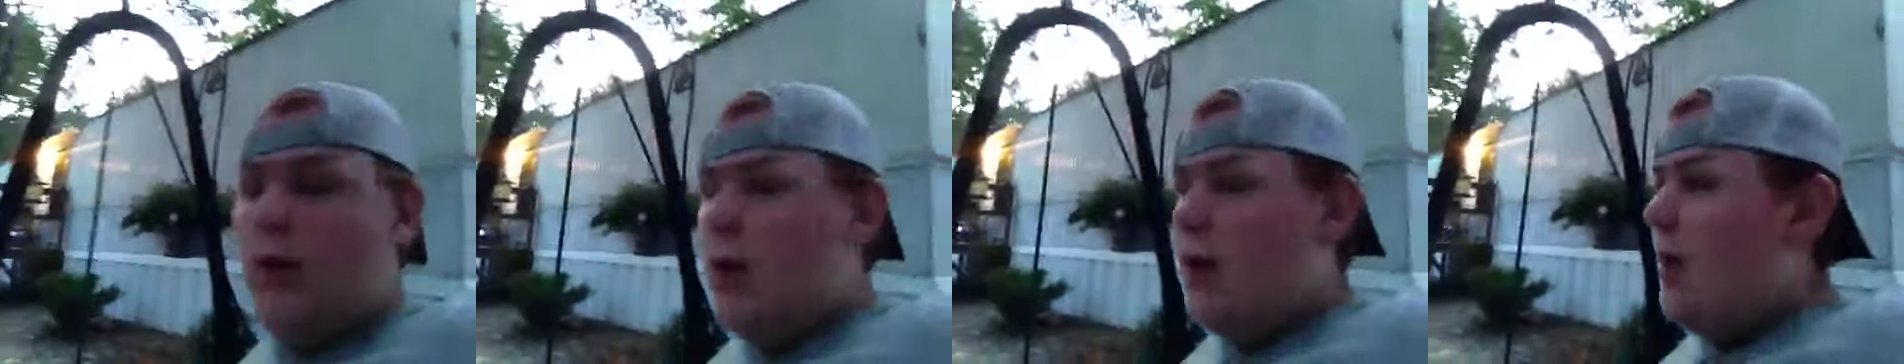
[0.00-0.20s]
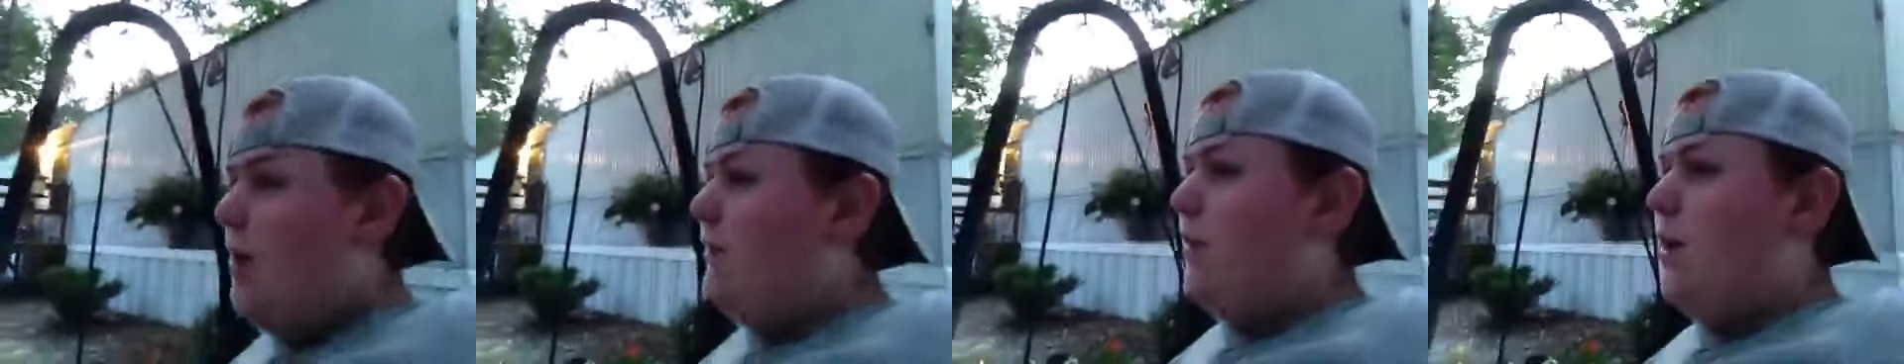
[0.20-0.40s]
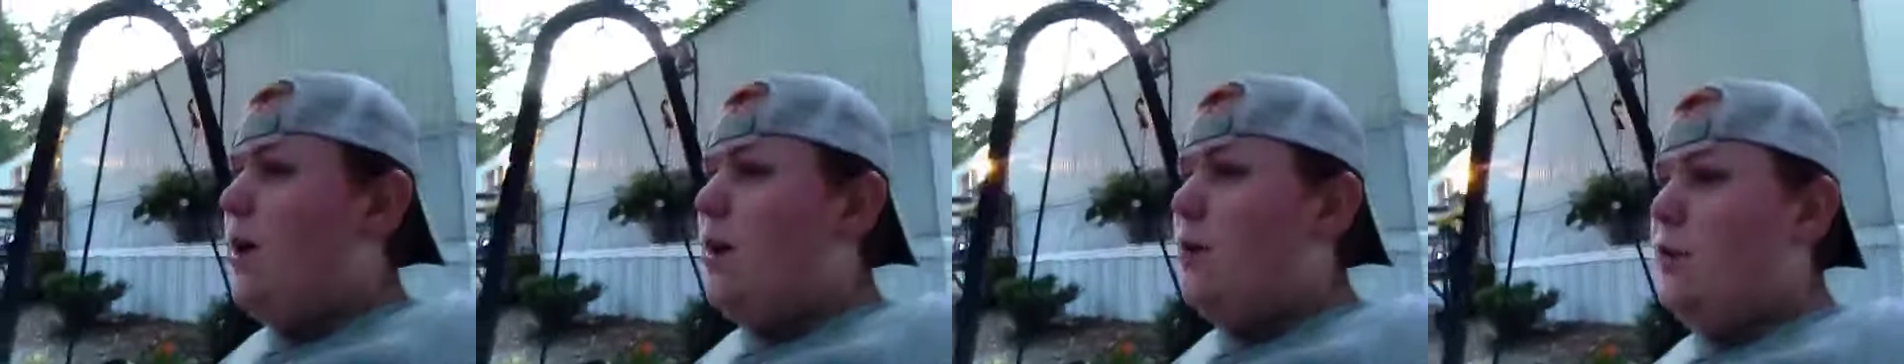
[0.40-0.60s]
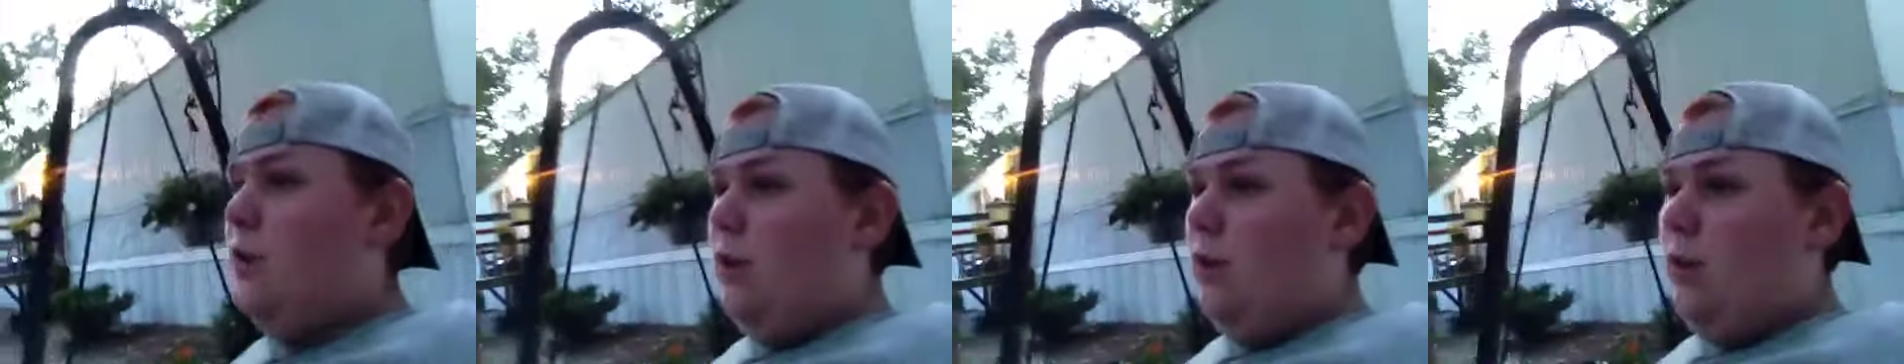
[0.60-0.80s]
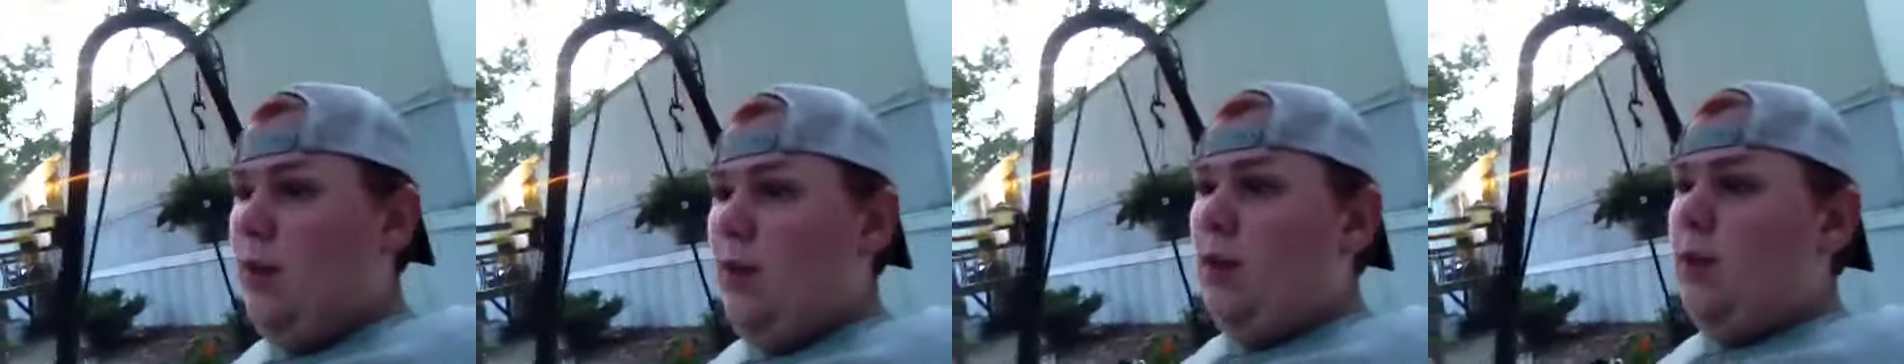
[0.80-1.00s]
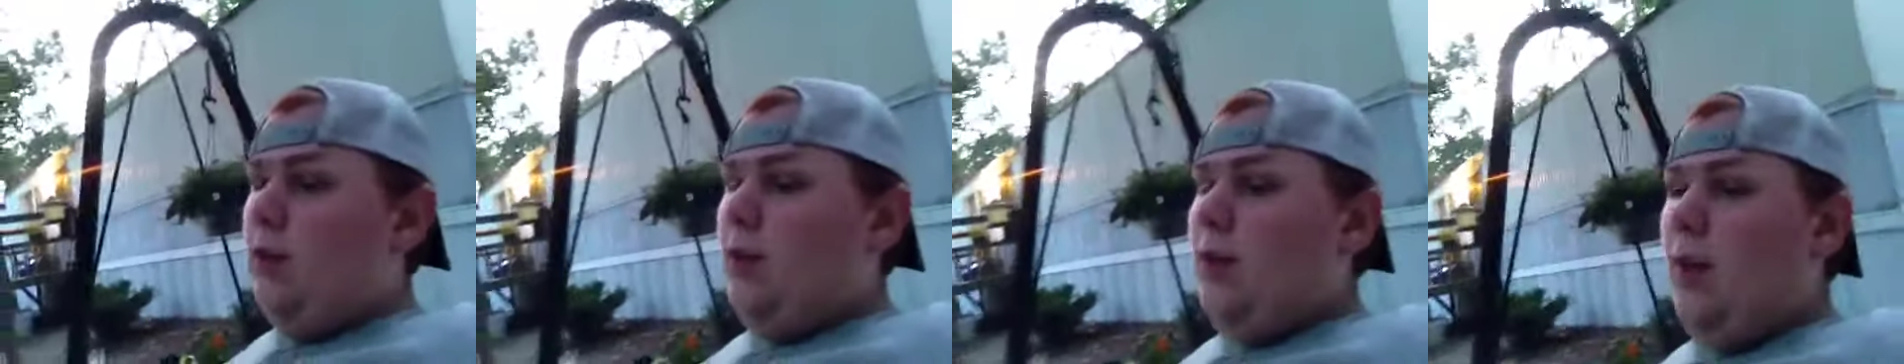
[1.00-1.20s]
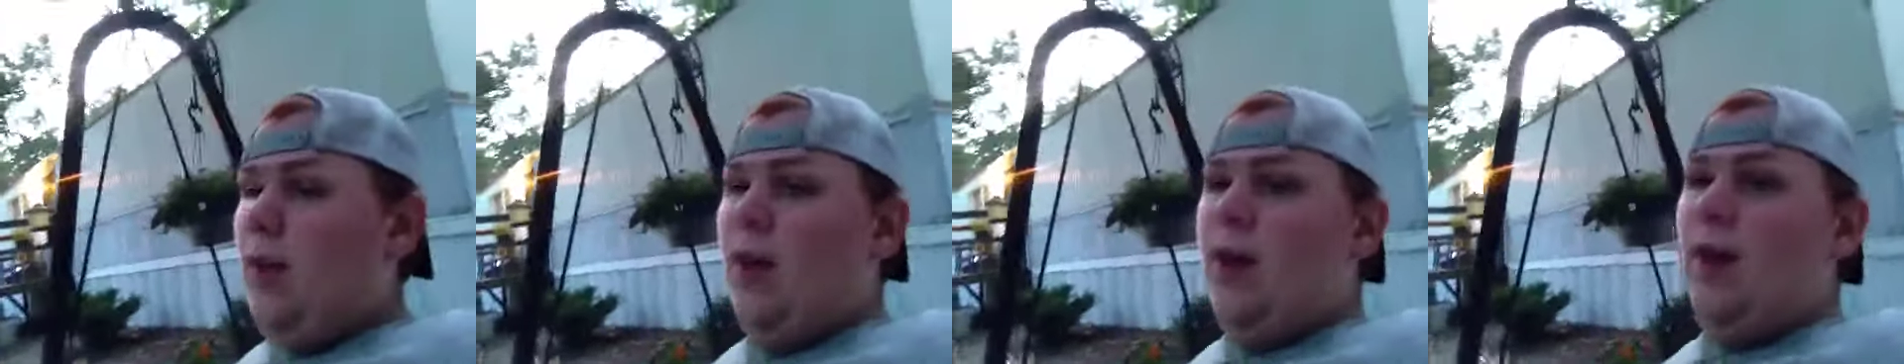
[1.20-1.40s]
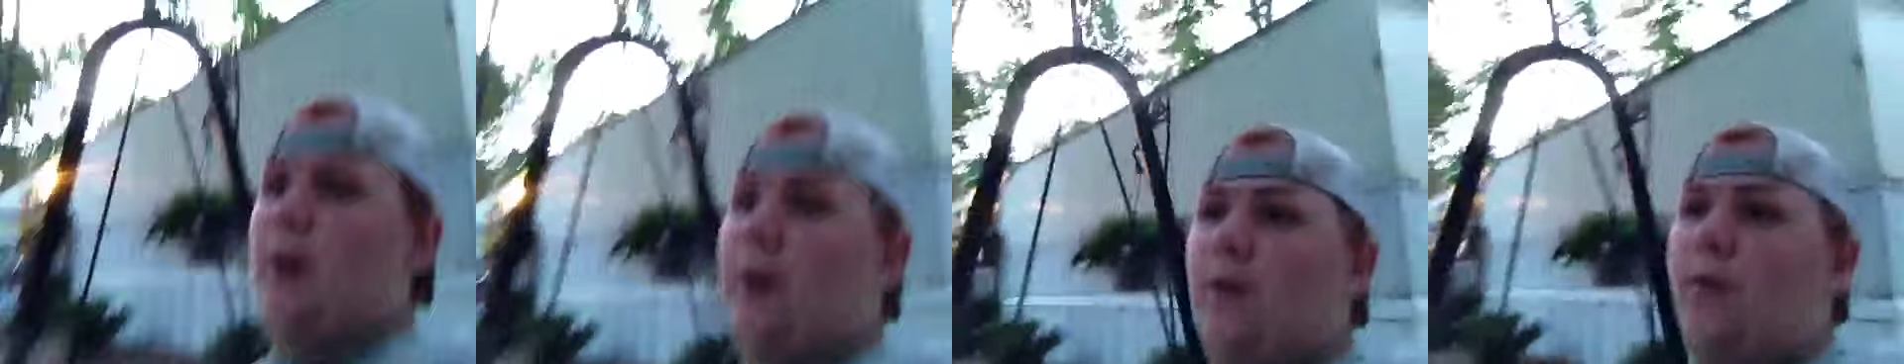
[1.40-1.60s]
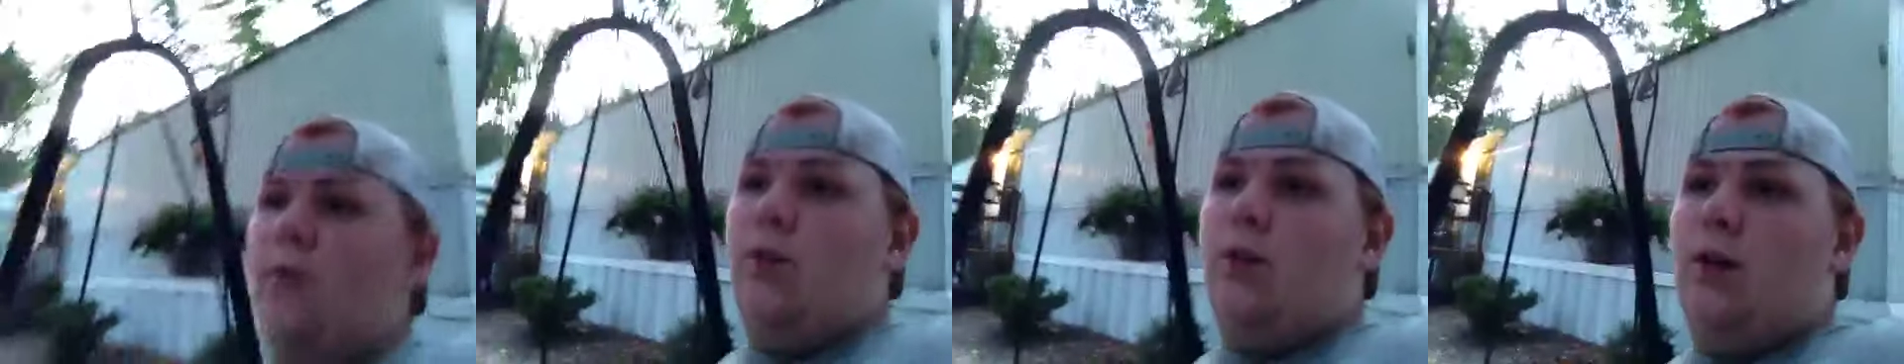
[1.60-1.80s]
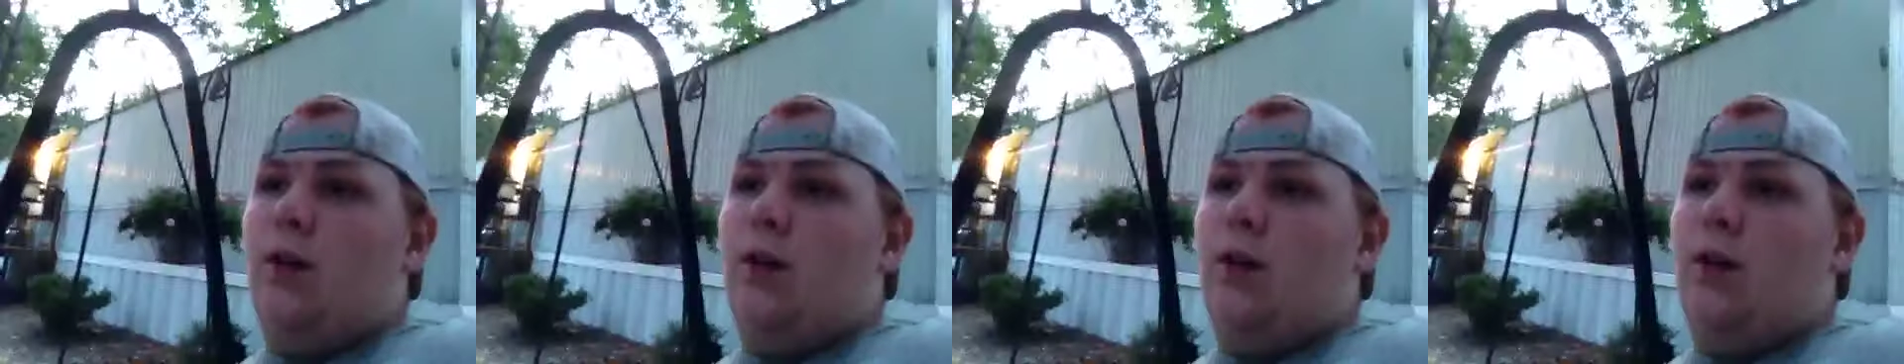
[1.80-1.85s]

They have everything. They have